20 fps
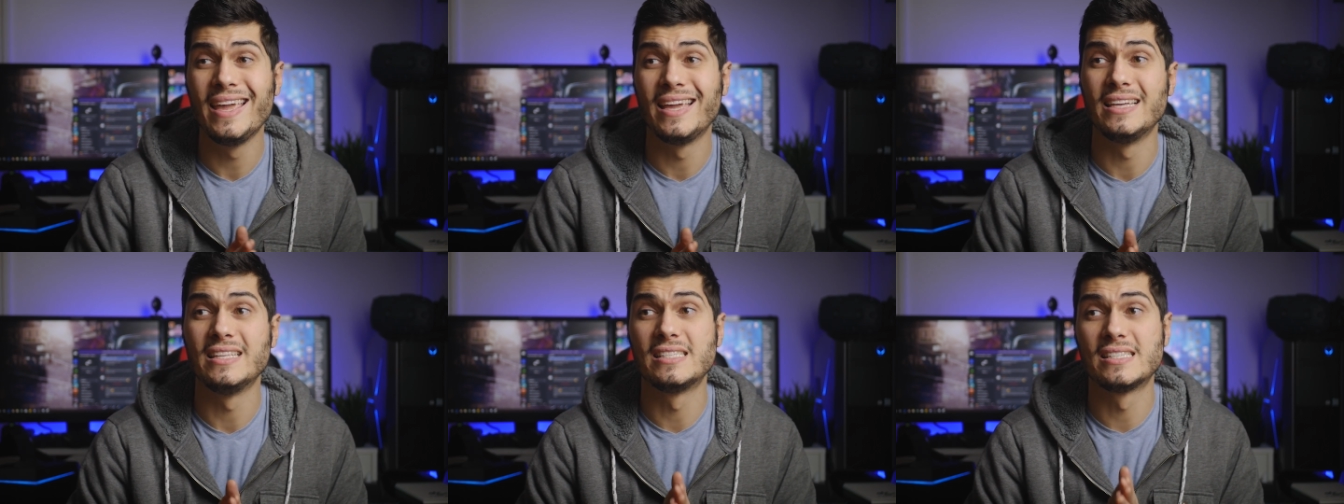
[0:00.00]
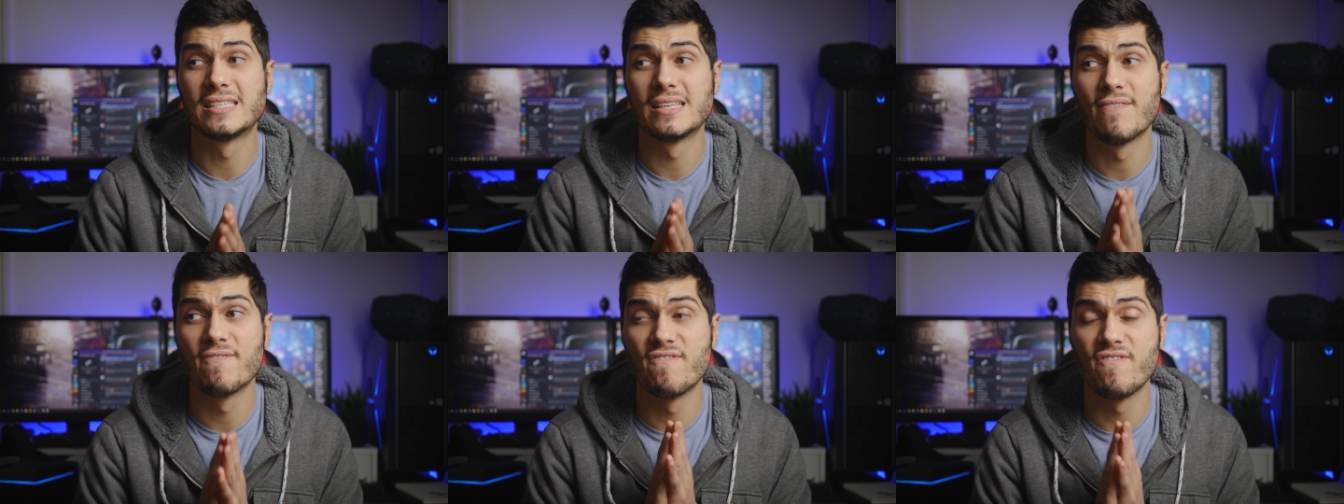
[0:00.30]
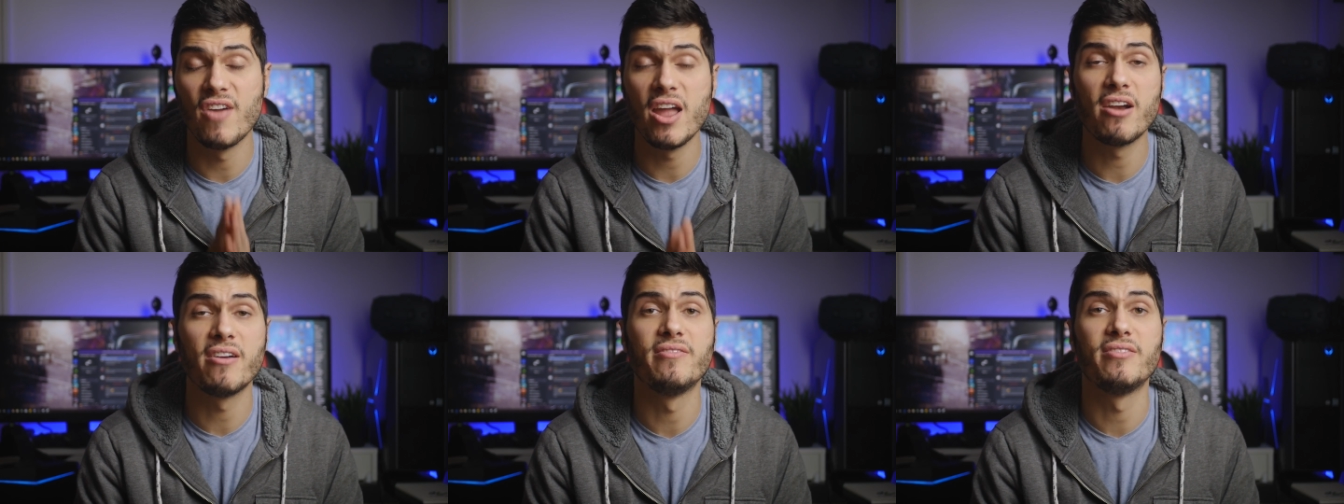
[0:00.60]
It's
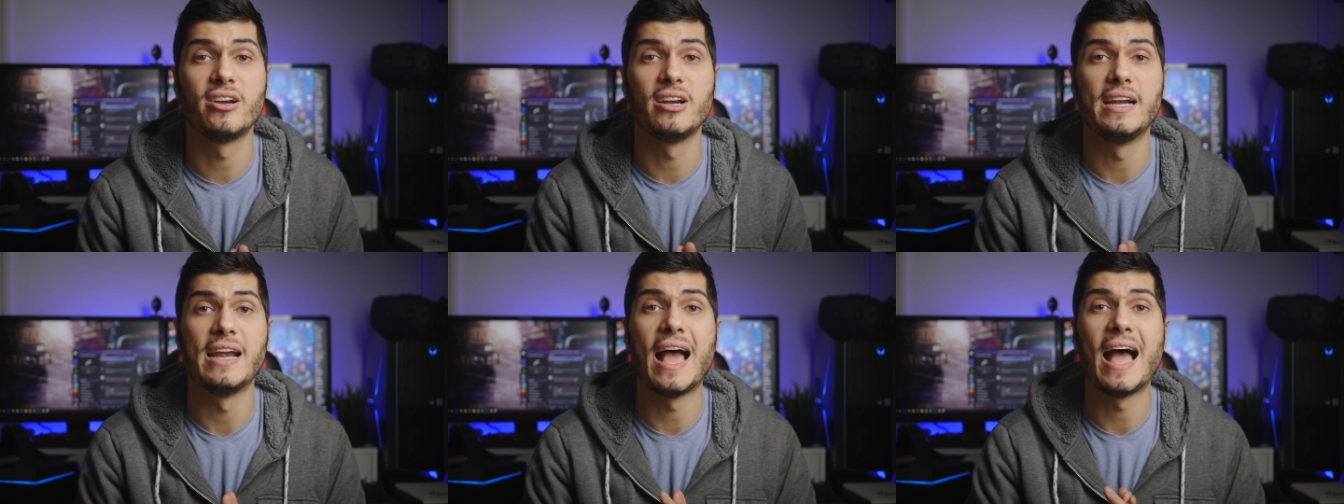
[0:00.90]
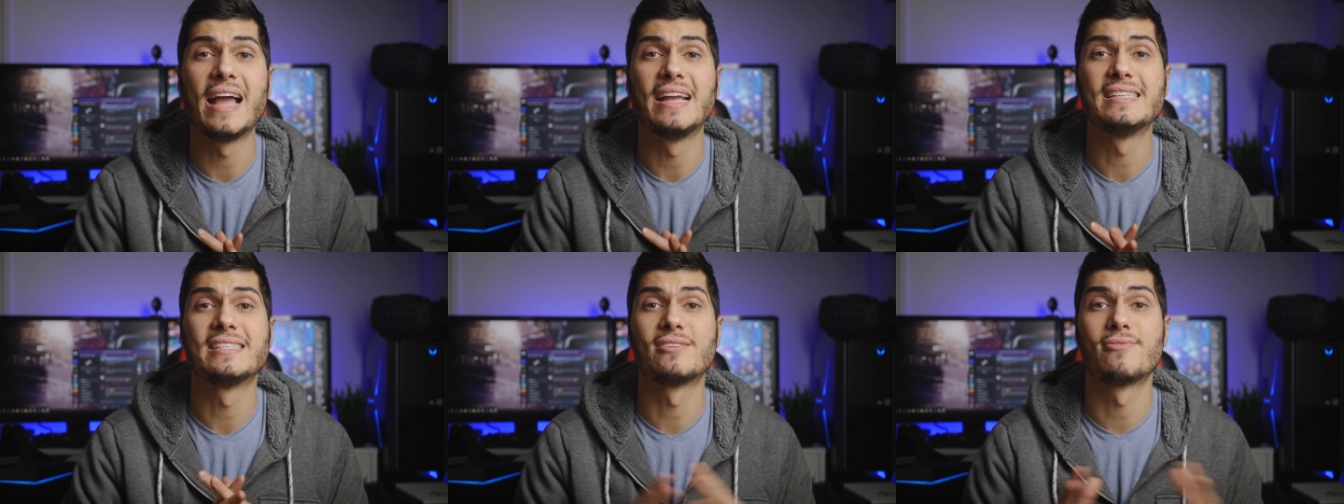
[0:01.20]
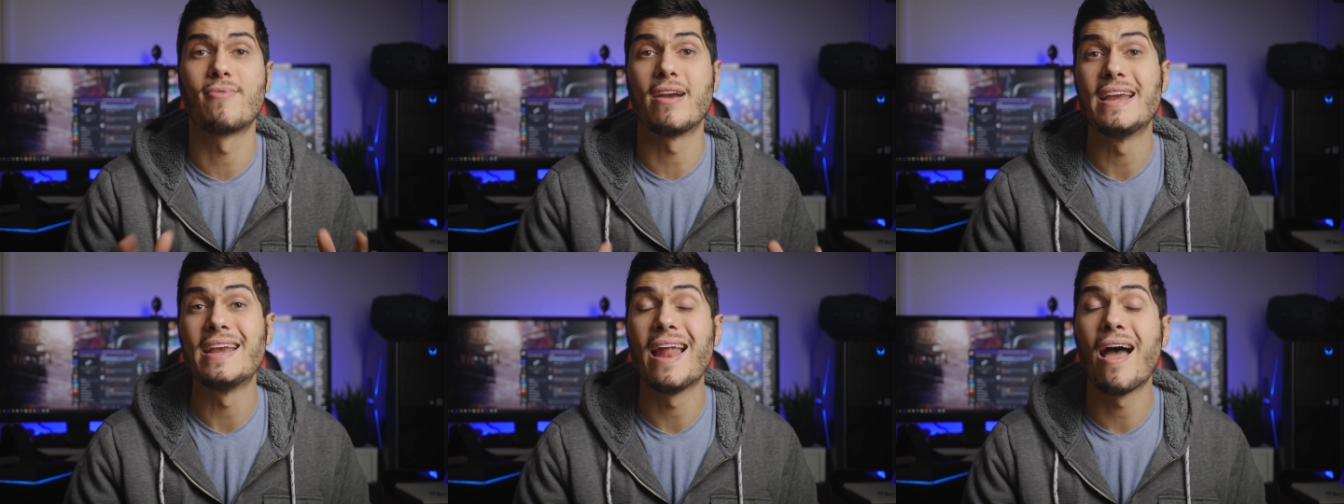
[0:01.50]
very nice.
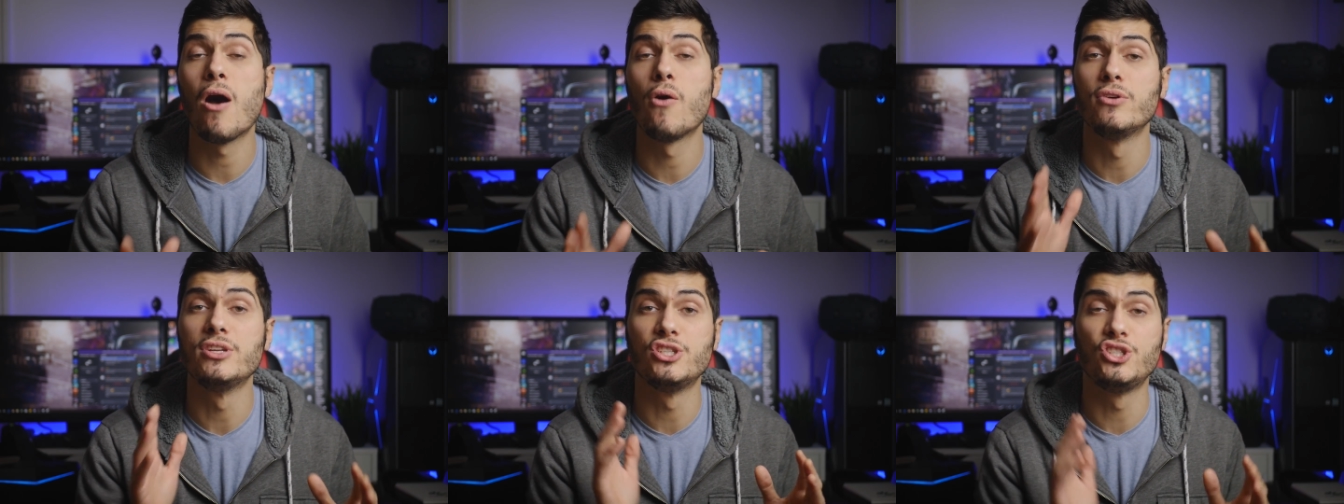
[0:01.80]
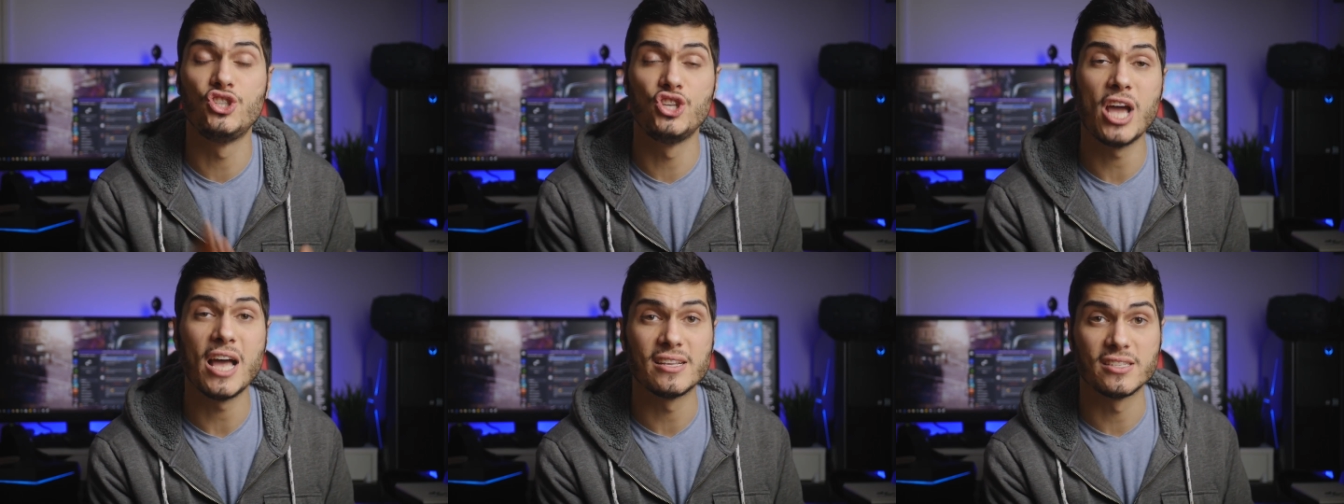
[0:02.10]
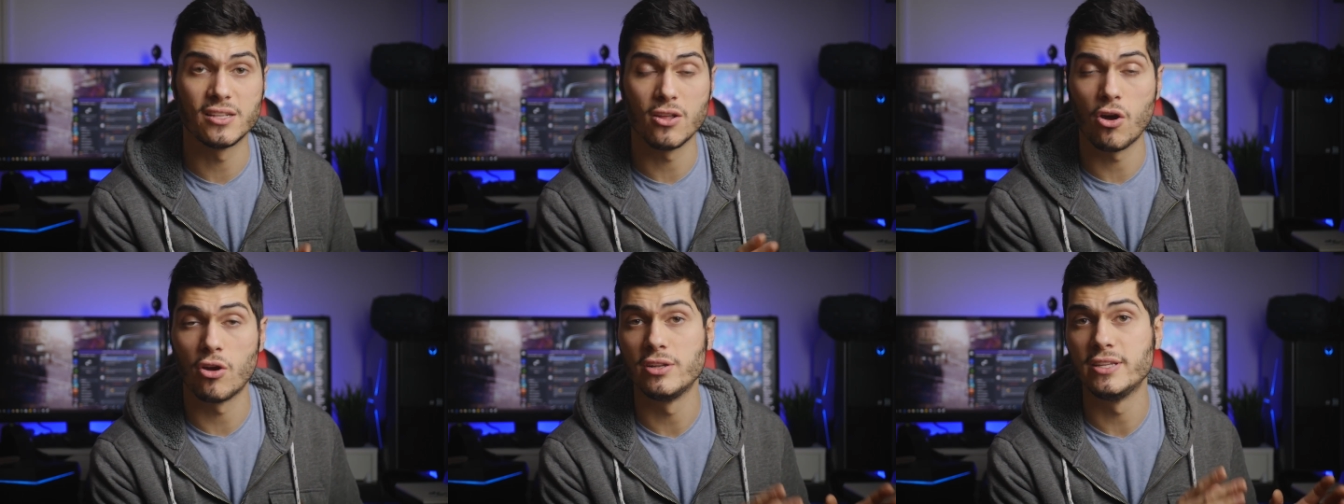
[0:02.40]
Right now it's
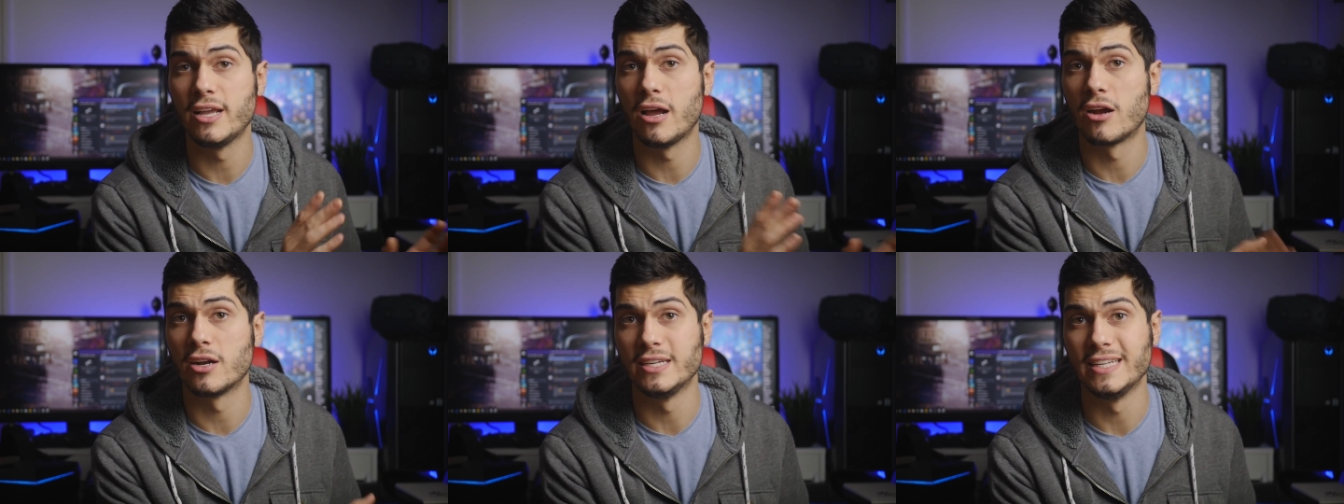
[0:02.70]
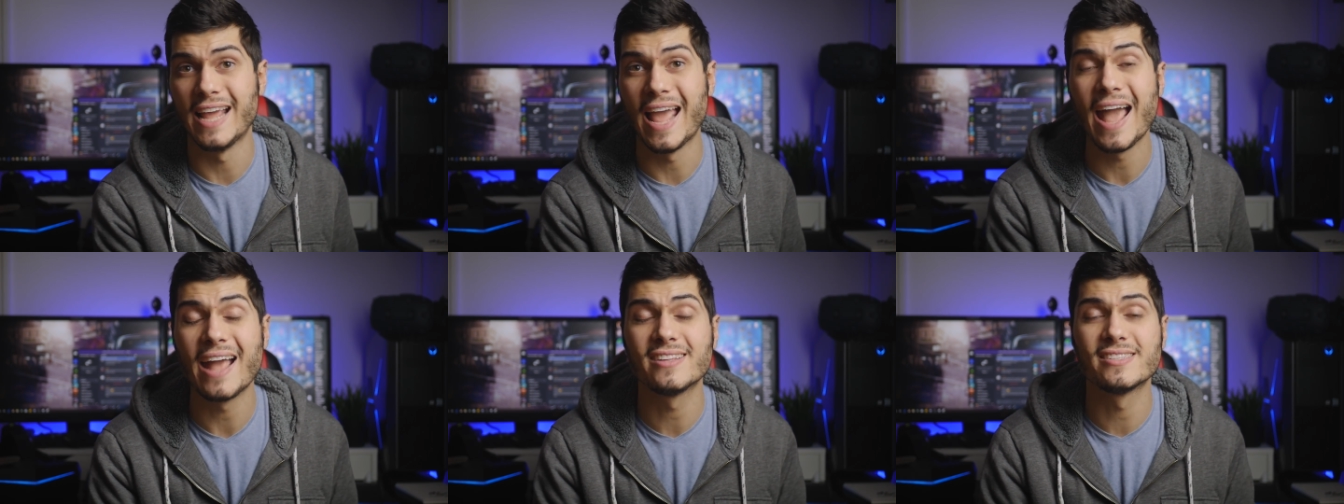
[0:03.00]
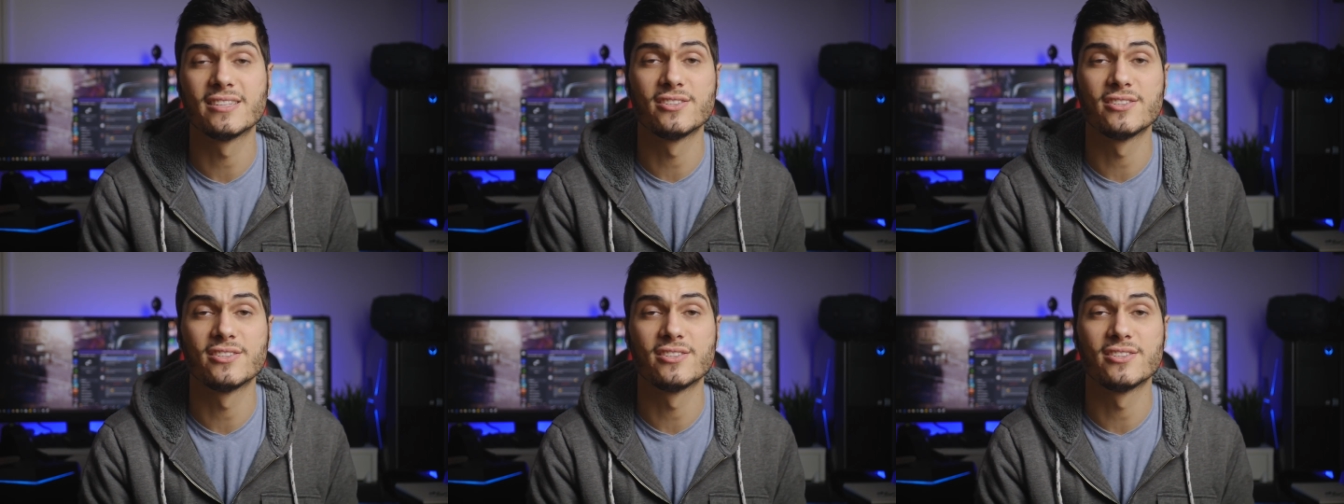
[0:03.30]
just on the RTX,